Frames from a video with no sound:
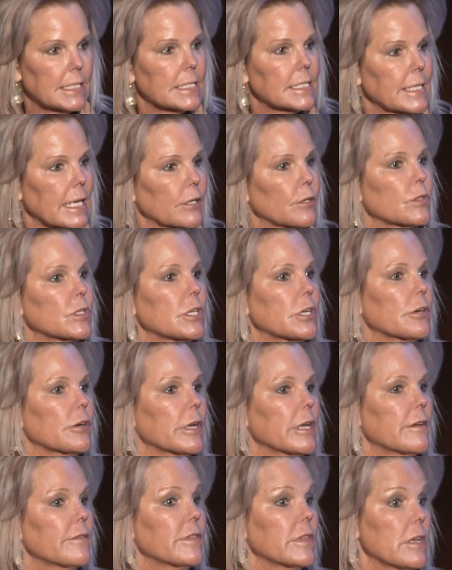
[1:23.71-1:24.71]
to
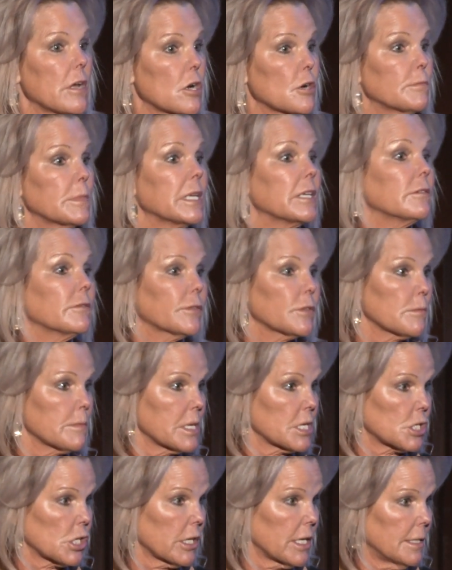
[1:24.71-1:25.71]
Secretary of the Army for
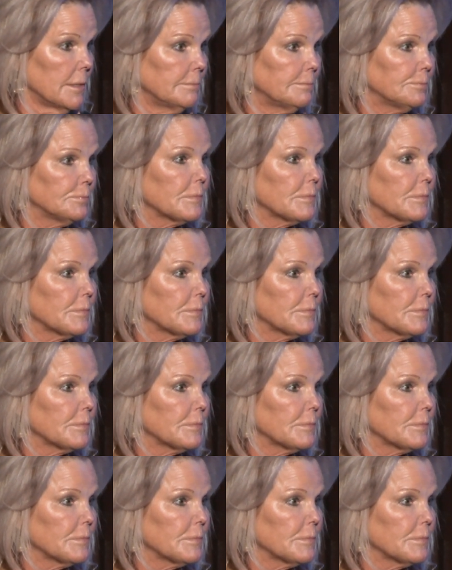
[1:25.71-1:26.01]
Michigan.